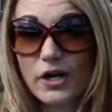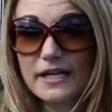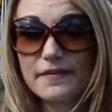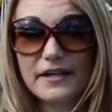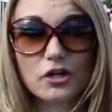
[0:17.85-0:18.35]

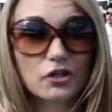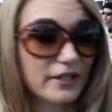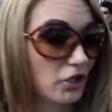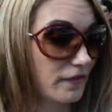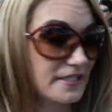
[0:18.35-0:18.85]
important, and the
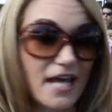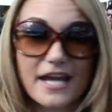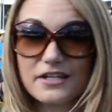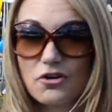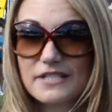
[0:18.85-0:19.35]
earlier the
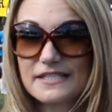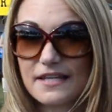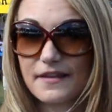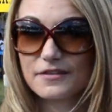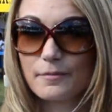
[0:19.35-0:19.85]

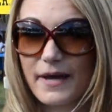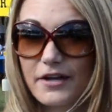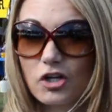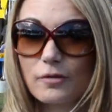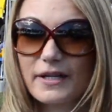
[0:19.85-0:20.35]
diagnosis, I think, the
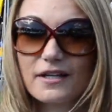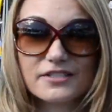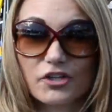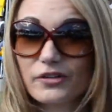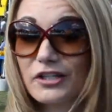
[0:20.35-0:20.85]
better,
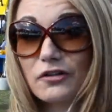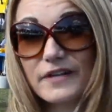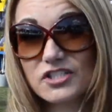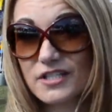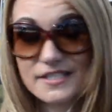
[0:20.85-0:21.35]
because early
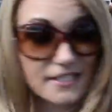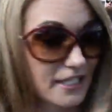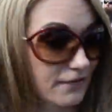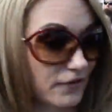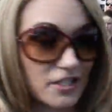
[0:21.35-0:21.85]
intervention is
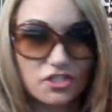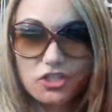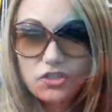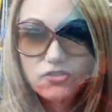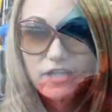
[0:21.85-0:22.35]
key for
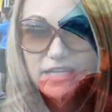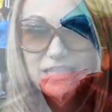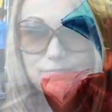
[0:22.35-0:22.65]
these children.